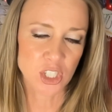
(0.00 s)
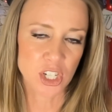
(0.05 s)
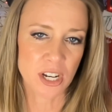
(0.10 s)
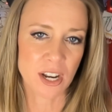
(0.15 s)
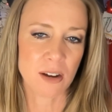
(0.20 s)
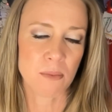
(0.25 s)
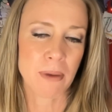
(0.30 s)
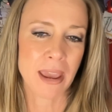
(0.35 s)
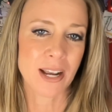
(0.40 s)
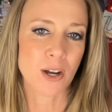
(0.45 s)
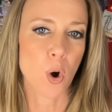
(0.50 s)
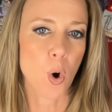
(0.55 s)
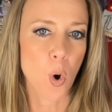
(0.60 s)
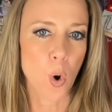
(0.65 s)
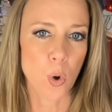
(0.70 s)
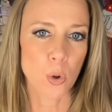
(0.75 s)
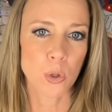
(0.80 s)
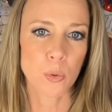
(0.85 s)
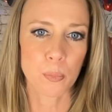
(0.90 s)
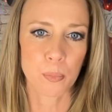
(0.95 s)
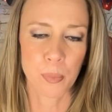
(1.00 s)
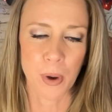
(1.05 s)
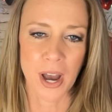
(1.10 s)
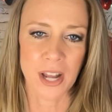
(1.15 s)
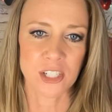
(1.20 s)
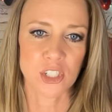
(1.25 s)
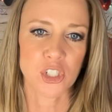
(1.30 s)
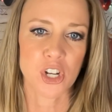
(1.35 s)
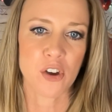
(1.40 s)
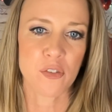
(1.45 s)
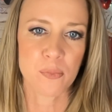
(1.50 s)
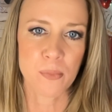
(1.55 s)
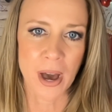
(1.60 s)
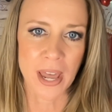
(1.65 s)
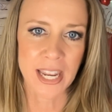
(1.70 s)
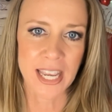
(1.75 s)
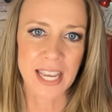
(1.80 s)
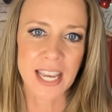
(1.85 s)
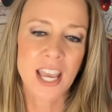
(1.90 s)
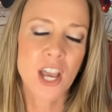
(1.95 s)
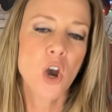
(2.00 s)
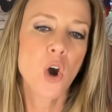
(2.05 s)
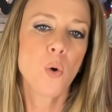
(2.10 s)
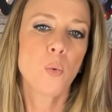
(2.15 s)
in and make a whole bunch of money